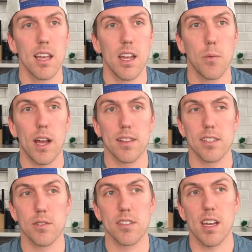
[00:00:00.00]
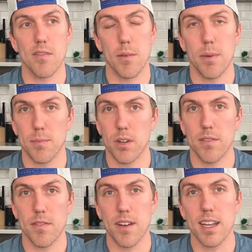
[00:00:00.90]
and while this was kind of a bummer of
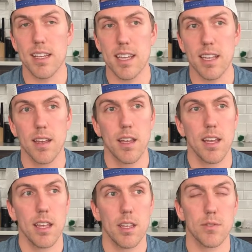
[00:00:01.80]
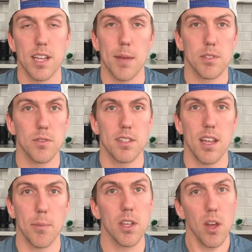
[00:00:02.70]
a finding, it was an absolute
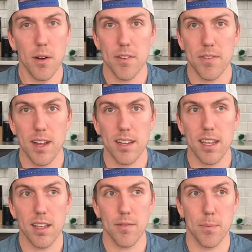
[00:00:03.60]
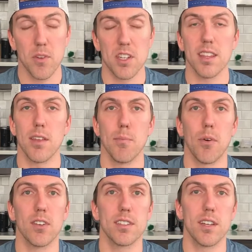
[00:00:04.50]
W of a finding for pushing the
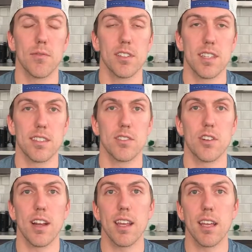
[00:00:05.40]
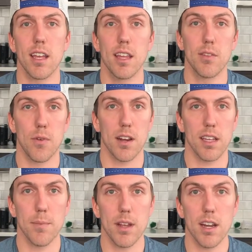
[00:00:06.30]
importance of resistance training in the running
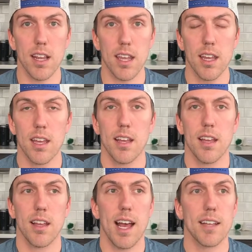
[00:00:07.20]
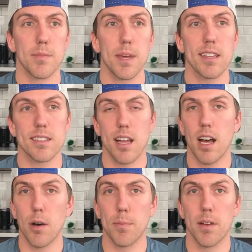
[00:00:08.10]
community as a means to
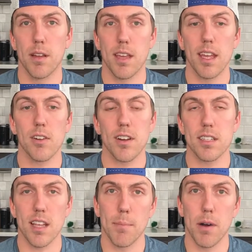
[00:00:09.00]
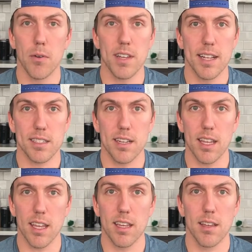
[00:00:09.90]
help increase that bone
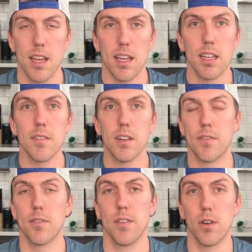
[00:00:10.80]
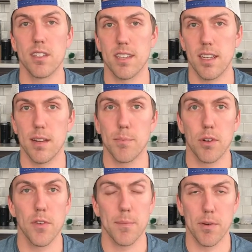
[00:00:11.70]
density. And even if you're focused on
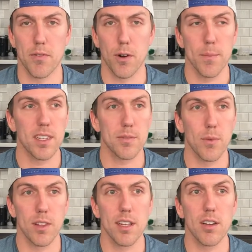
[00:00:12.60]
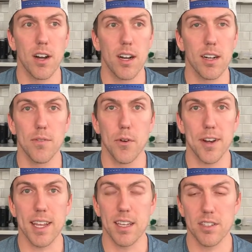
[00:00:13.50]
improving performance more than you are
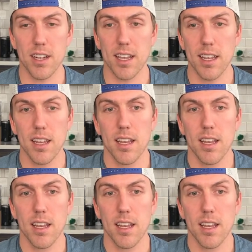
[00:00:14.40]
avoiding injury,